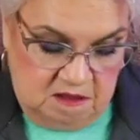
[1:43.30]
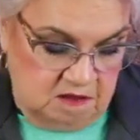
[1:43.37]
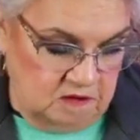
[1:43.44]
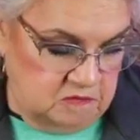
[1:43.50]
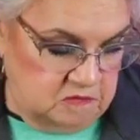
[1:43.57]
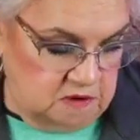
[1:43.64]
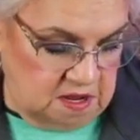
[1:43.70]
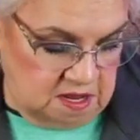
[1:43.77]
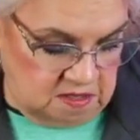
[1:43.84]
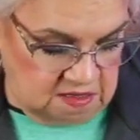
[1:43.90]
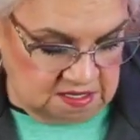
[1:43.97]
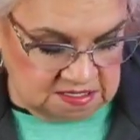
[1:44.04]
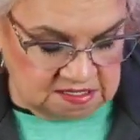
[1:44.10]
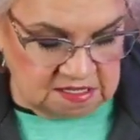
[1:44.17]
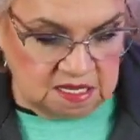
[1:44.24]
All right,
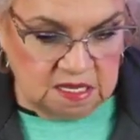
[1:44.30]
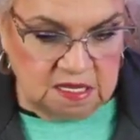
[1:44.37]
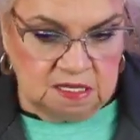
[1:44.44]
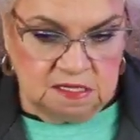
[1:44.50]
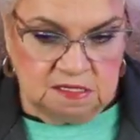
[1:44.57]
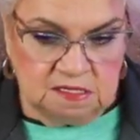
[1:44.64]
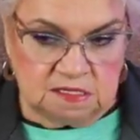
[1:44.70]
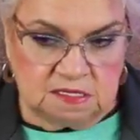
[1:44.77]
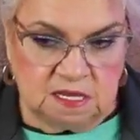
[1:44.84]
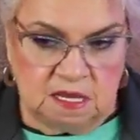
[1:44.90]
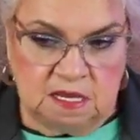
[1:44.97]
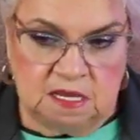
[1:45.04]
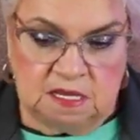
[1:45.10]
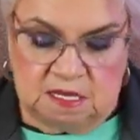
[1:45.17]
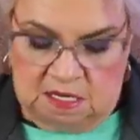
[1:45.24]
this is
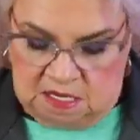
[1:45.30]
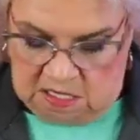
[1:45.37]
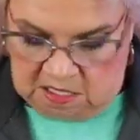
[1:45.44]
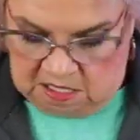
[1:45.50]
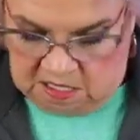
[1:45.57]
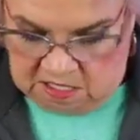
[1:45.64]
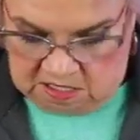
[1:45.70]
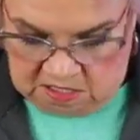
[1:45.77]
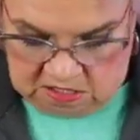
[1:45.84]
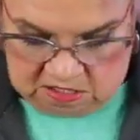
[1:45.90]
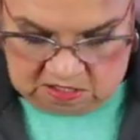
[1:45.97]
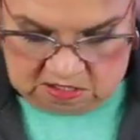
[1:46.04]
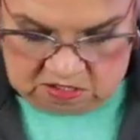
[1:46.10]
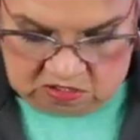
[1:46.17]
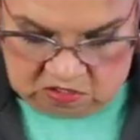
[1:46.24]
a
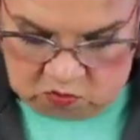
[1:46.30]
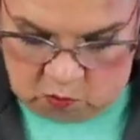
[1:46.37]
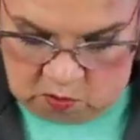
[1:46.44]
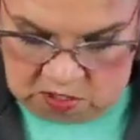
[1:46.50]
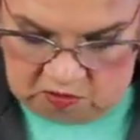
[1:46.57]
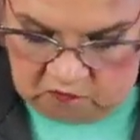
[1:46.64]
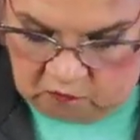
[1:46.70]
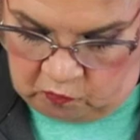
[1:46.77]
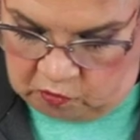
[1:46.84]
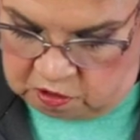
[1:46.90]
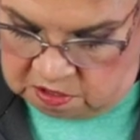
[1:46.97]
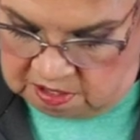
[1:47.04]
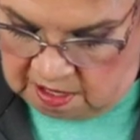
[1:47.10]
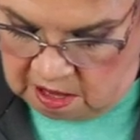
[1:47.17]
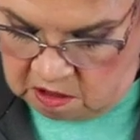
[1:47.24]

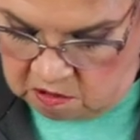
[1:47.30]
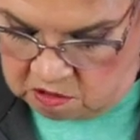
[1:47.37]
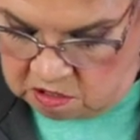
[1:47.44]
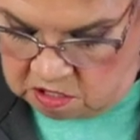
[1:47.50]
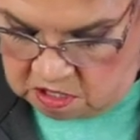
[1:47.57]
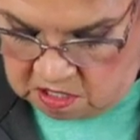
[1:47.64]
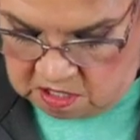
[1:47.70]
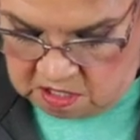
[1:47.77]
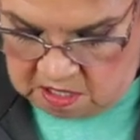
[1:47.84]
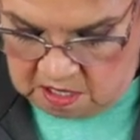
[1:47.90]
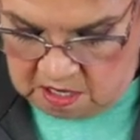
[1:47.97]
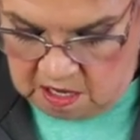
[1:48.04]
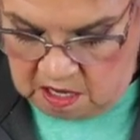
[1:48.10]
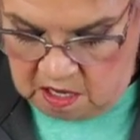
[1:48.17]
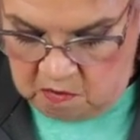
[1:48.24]
$24
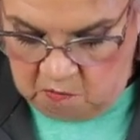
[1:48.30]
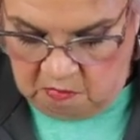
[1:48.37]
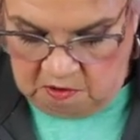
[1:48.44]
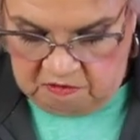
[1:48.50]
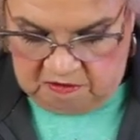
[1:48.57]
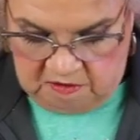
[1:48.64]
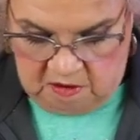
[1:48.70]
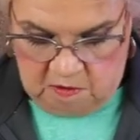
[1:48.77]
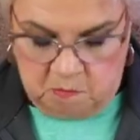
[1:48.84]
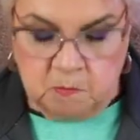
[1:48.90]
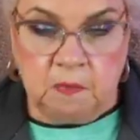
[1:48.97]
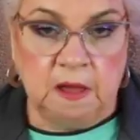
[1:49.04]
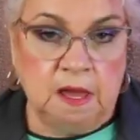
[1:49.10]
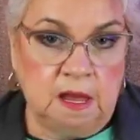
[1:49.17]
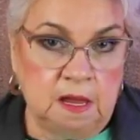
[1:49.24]
a
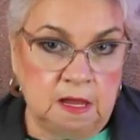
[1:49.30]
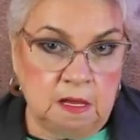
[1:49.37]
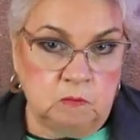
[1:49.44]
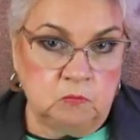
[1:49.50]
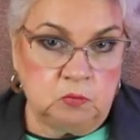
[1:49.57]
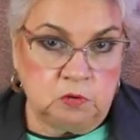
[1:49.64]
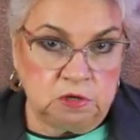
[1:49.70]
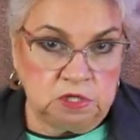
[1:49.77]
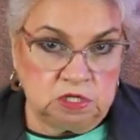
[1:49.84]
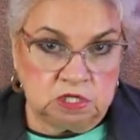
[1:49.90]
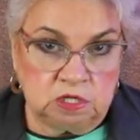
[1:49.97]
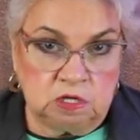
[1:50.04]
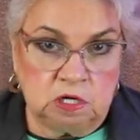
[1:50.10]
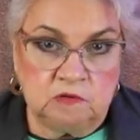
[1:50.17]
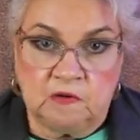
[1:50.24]
month bag, I'm pretty
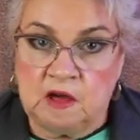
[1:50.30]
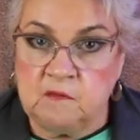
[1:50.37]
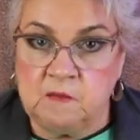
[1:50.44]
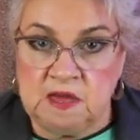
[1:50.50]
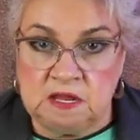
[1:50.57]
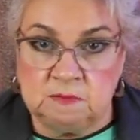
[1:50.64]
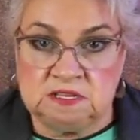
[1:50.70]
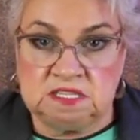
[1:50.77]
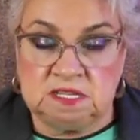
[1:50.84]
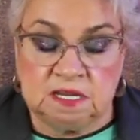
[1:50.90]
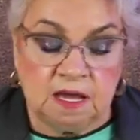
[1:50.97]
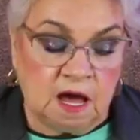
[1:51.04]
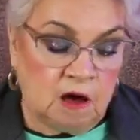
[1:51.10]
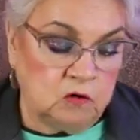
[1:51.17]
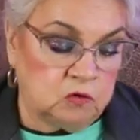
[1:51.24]
sure. If I made a
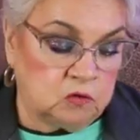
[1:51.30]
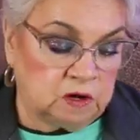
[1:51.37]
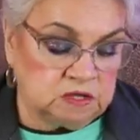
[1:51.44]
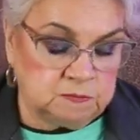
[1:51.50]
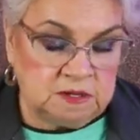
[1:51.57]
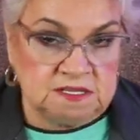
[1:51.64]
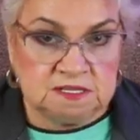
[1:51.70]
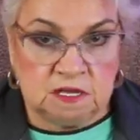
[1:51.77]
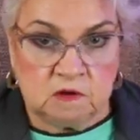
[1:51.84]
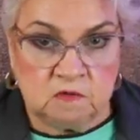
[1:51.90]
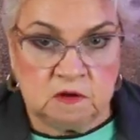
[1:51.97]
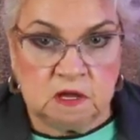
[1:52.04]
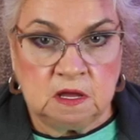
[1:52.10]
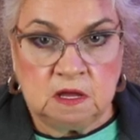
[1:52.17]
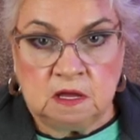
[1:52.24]
mistake, I'll correct
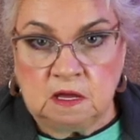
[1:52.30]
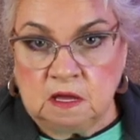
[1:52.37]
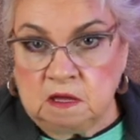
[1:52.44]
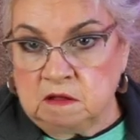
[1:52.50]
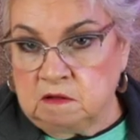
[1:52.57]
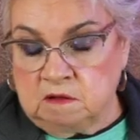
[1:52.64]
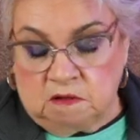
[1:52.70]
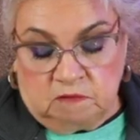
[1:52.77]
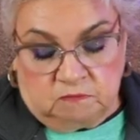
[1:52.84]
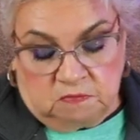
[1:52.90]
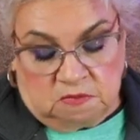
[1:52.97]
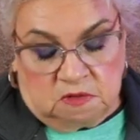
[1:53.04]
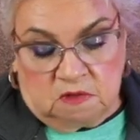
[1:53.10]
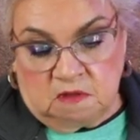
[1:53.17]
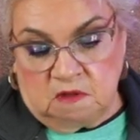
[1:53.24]
myself
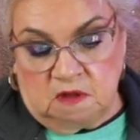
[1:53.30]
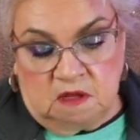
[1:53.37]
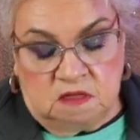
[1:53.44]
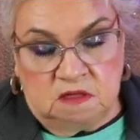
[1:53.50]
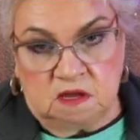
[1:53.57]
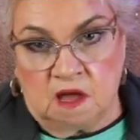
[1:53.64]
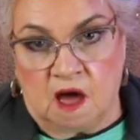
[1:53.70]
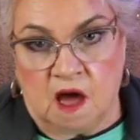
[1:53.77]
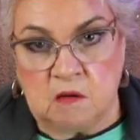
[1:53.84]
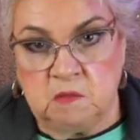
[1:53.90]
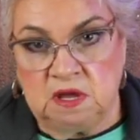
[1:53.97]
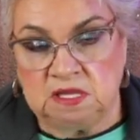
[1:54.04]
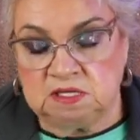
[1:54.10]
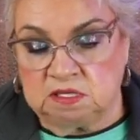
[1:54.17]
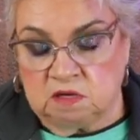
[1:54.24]
in the
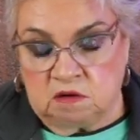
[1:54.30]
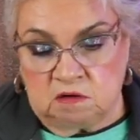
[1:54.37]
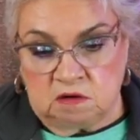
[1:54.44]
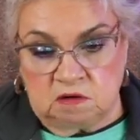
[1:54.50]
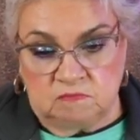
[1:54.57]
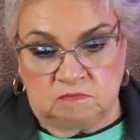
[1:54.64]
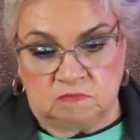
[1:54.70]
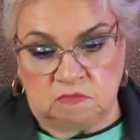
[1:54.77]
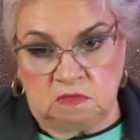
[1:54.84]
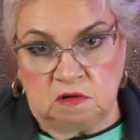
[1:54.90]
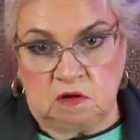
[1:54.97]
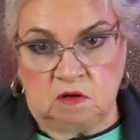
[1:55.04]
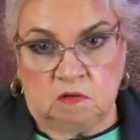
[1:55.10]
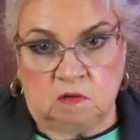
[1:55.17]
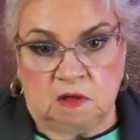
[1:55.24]
comments or,
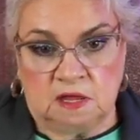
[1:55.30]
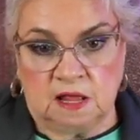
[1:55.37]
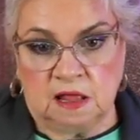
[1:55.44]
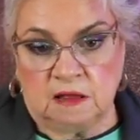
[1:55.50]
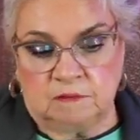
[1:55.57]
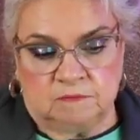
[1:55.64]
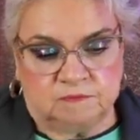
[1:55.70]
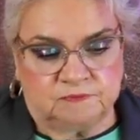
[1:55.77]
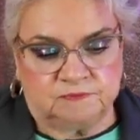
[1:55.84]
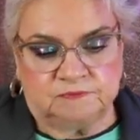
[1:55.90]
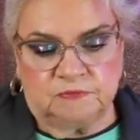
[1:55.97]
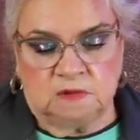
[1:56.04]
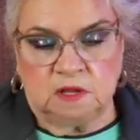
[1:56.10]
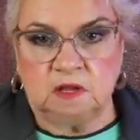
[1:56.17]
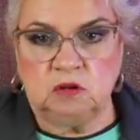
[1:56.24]
you know, on the
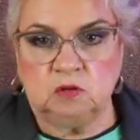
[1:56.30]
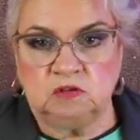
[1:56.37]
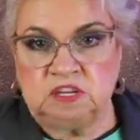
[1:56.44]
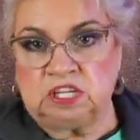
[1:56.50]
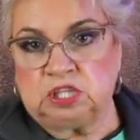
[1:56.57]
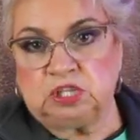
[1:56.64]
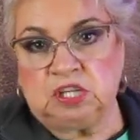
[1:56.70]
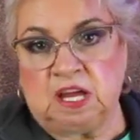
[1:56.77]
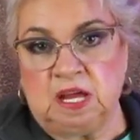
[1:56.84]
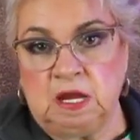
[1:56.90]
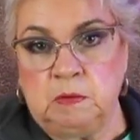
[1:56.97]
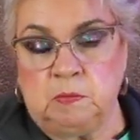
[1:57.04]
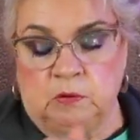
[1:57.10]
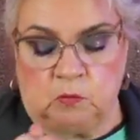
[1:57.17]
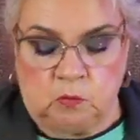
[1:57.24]
little ticker
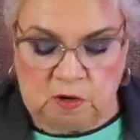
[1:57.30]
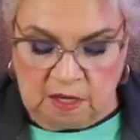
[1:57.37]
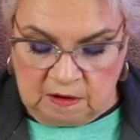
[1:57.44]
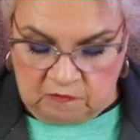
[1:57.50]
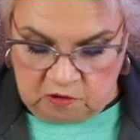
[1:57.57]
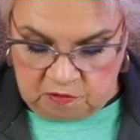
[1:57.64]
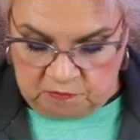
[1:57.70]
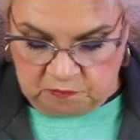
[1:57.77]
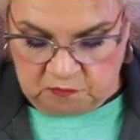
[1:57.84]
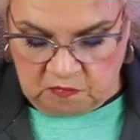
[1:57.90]
tape or whatever.